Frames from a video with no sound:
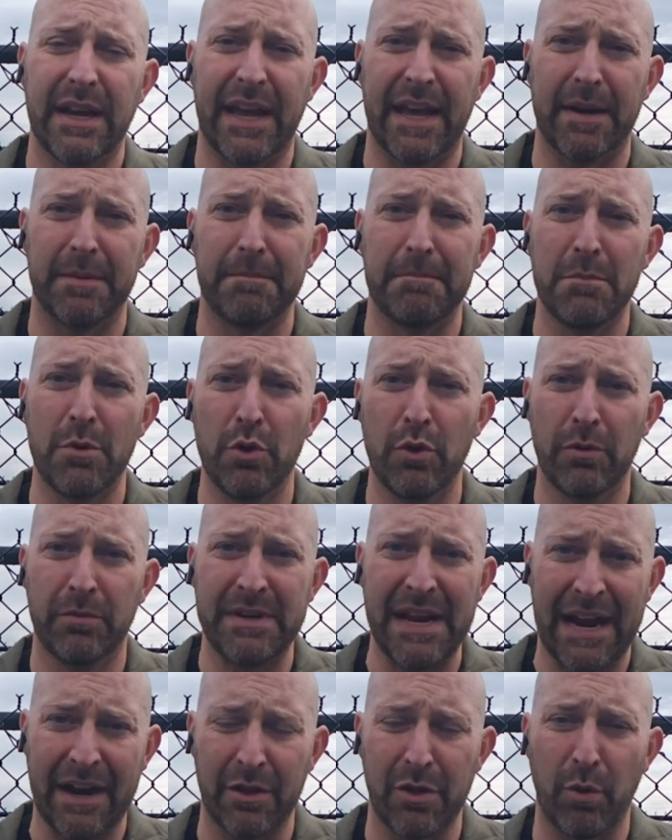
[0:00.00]
and
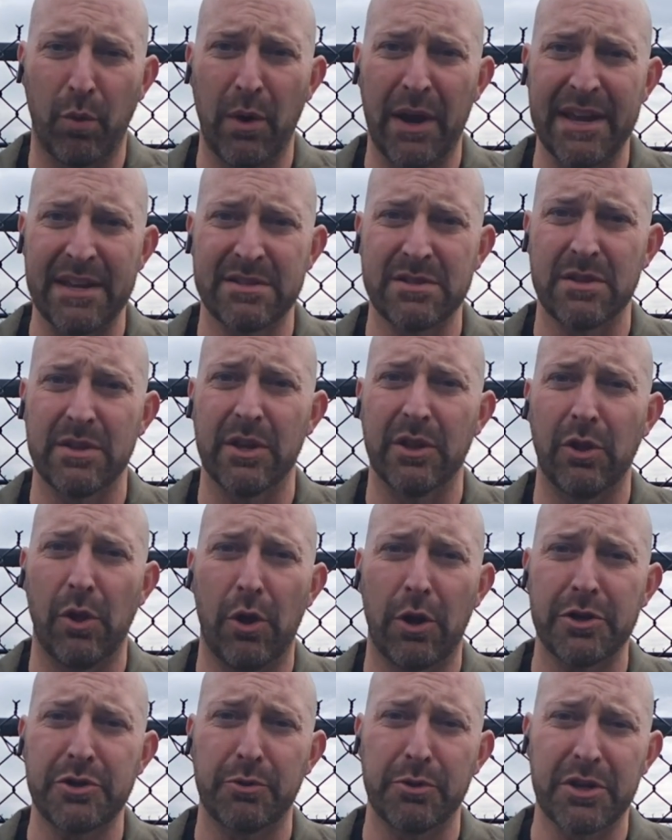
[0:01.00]
moved out of the way so the
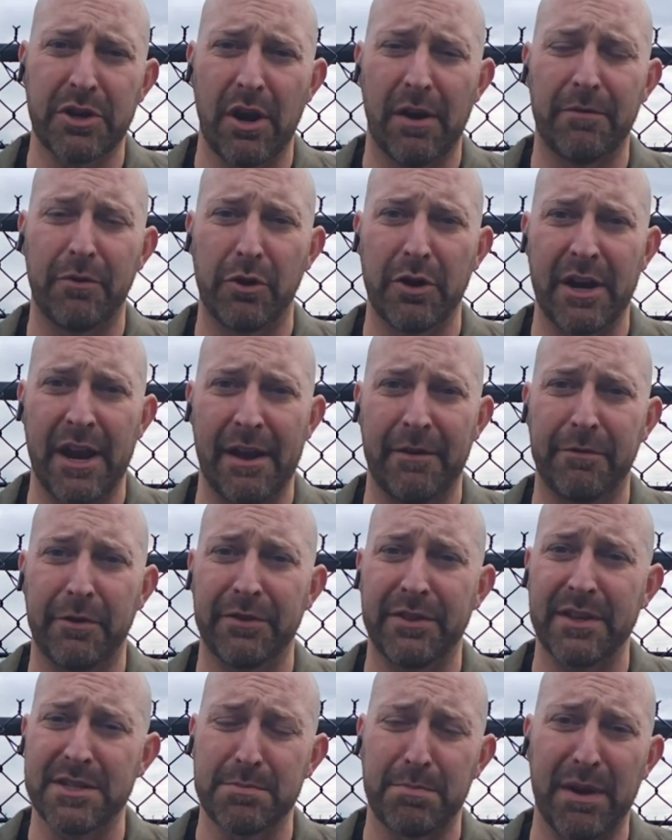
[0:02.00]
larger recovery
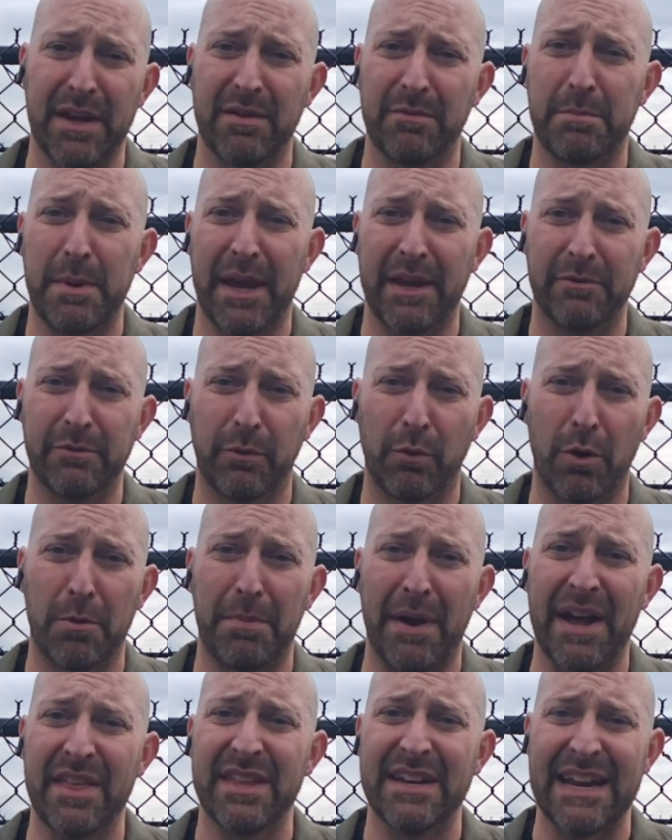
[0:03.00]
effort that's being paid for
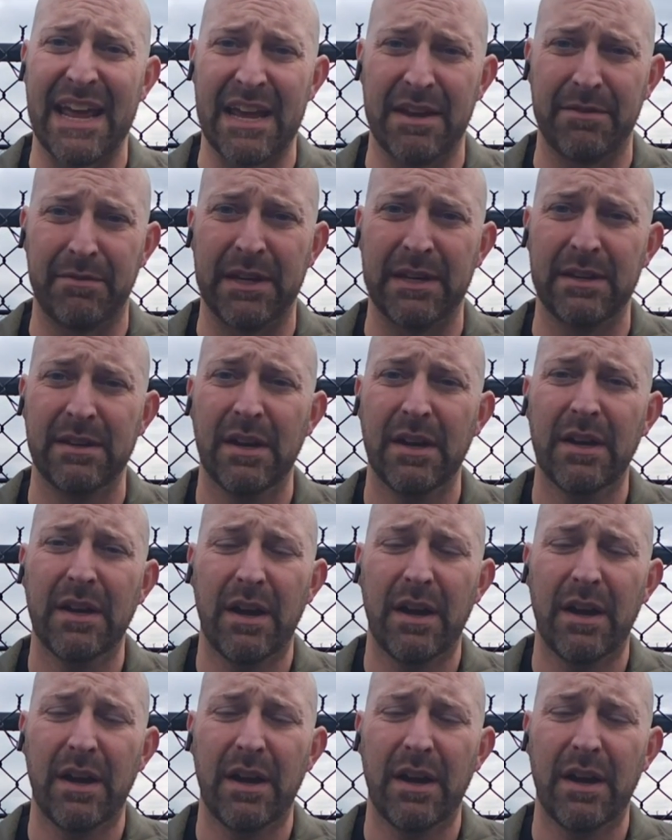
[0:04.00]
by the Navy